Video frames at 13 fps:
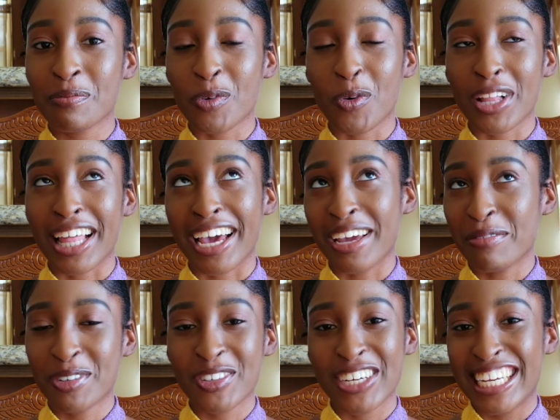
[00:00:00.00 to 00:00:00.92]
Well, I am
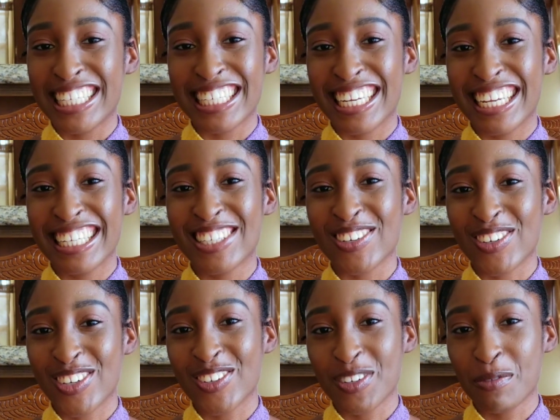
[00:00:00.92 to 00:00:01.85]
creating it, so
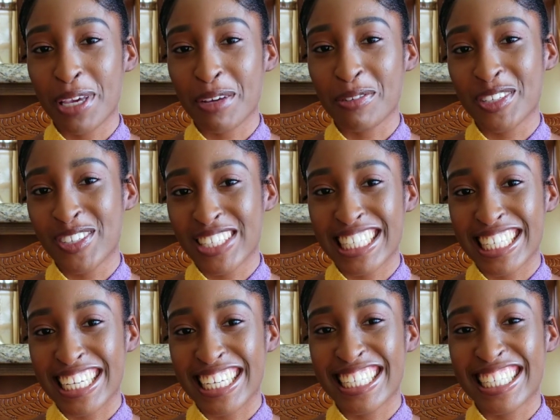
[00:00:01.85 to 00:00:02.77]
you'll be able to
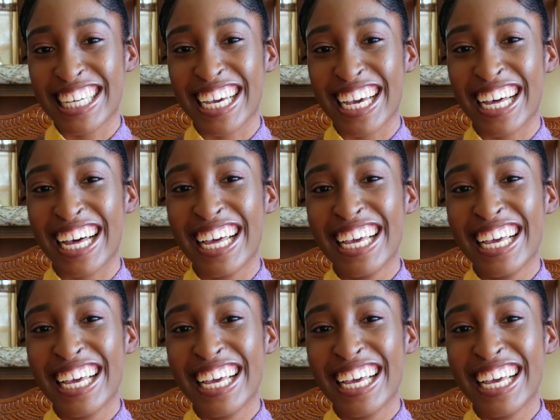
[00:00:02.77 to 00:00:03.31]
see it.